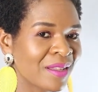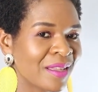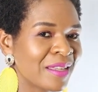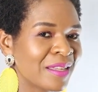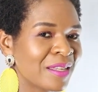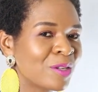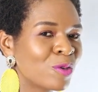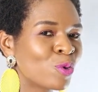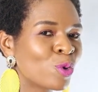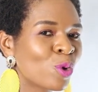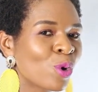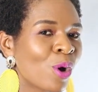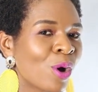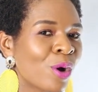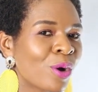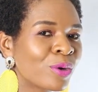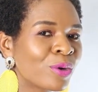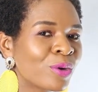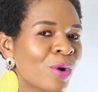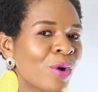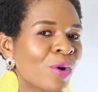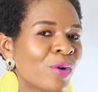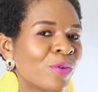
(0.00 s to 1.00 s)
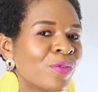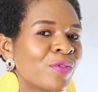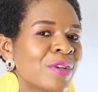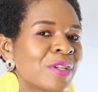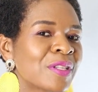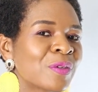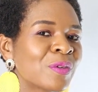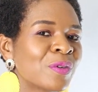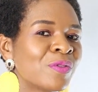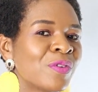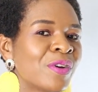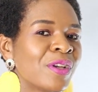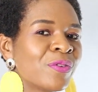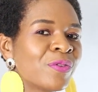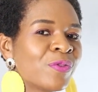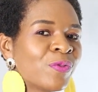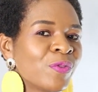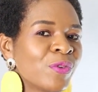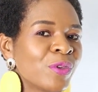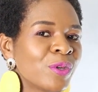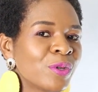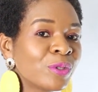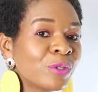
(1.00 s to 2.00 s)
A drone hovers over a
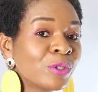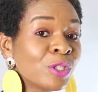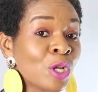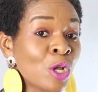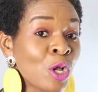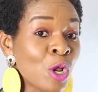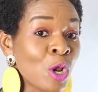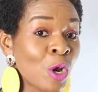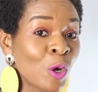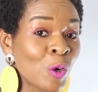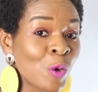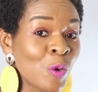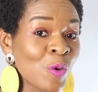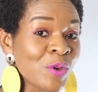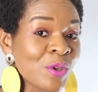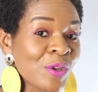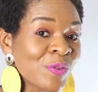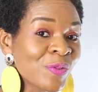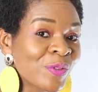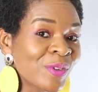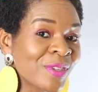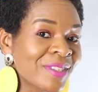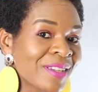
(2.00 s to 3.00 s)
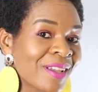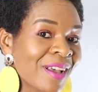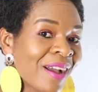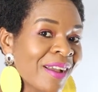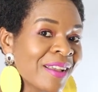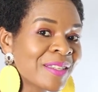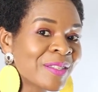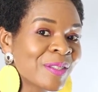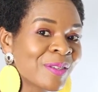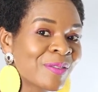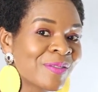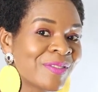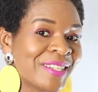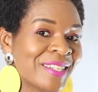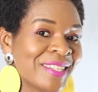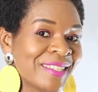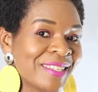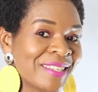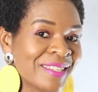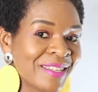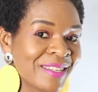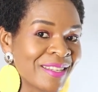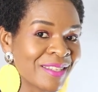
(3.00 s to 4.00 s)
field looking for signs of
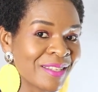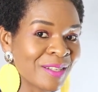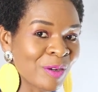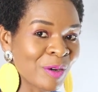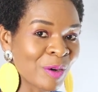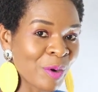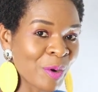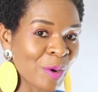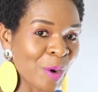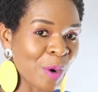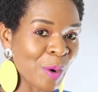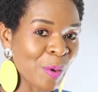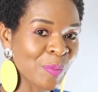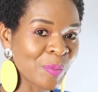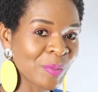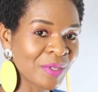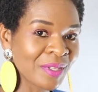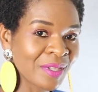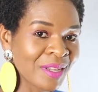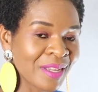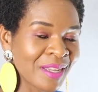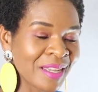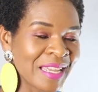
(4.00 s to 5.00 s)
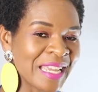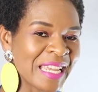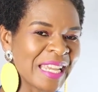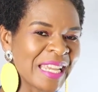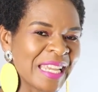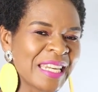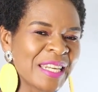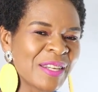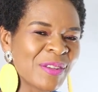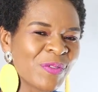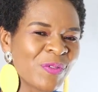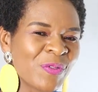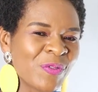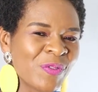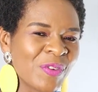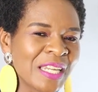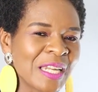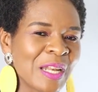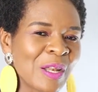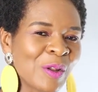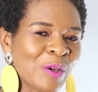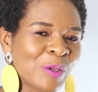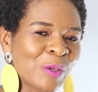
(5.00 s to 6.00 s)
diseases in crops. In the
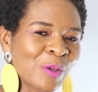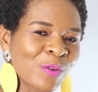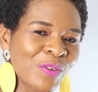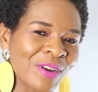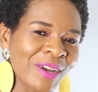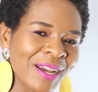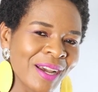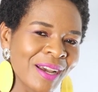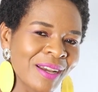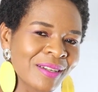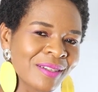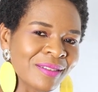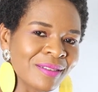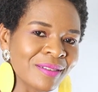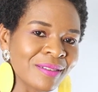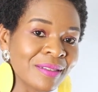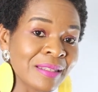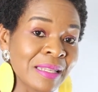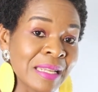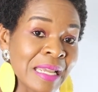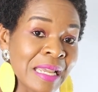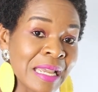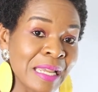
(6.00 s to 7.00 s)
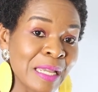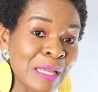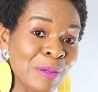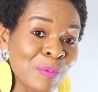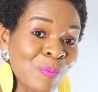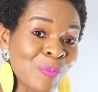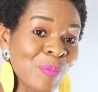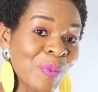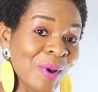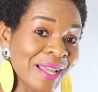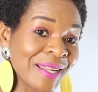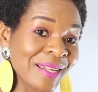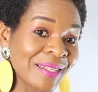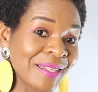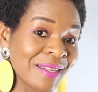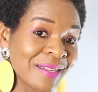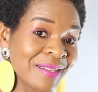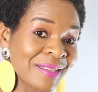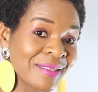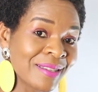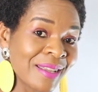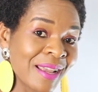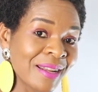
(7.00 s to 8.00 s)
feedlot of cattle,
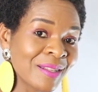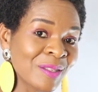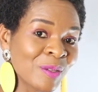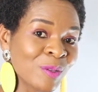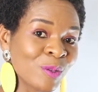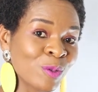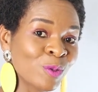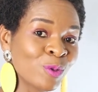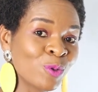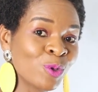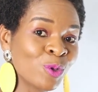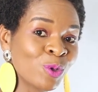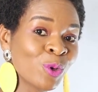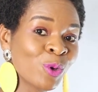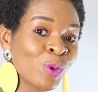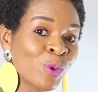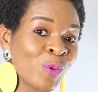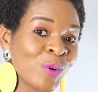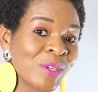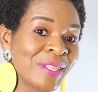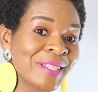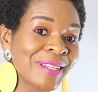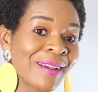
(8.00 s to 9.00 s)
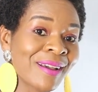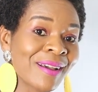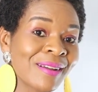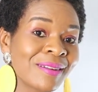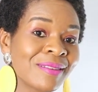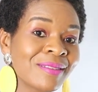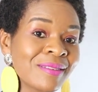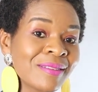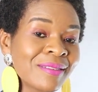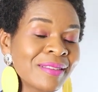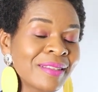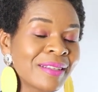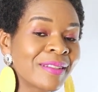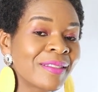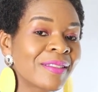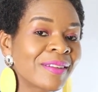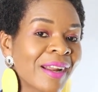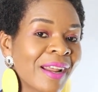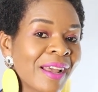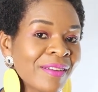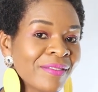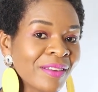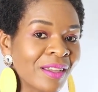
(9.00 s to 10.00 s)
implanted sensors show which cattle are
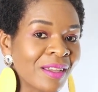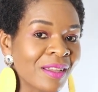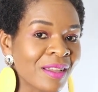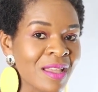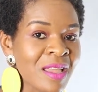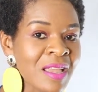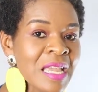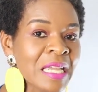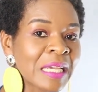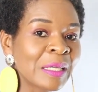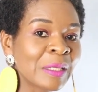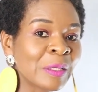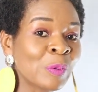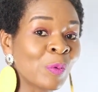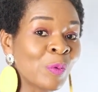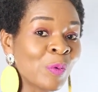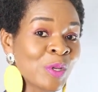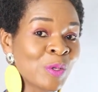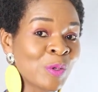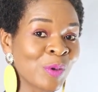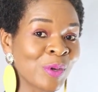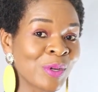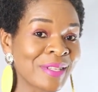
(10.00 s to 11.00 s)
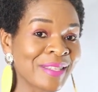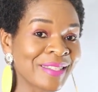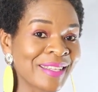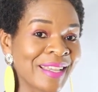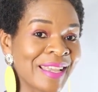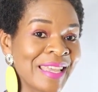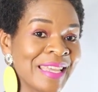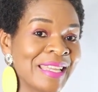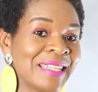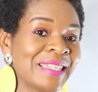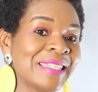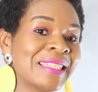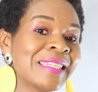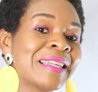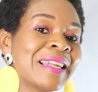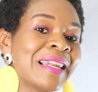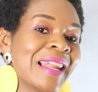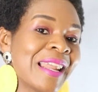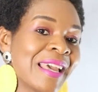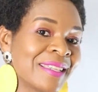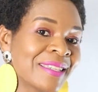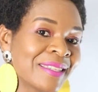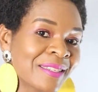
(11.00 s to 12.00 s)
thriving and which ones are eating
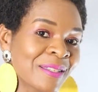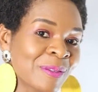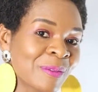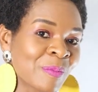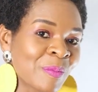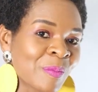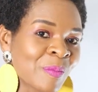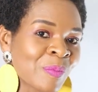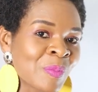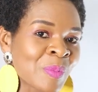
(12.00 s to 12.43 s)
less.